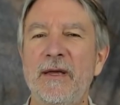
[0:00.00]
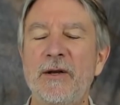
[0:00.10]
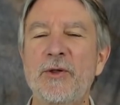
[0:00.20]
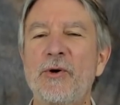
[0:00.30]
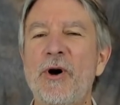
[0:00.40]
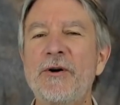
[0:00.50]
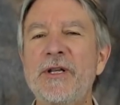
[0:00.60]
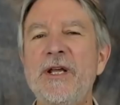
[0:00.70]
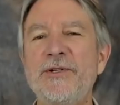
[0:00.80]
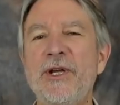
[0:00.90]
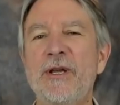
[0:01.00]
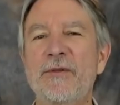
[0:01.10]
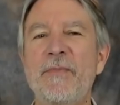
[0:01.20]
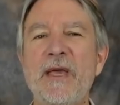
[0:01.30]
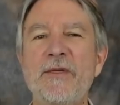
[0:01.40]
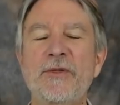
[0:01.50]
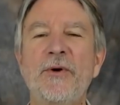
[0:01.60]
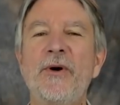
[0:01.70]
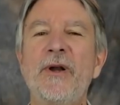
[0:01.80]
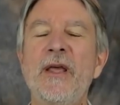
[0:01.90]
And so our teaching is
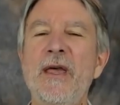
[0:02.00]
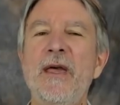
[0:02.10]
based on,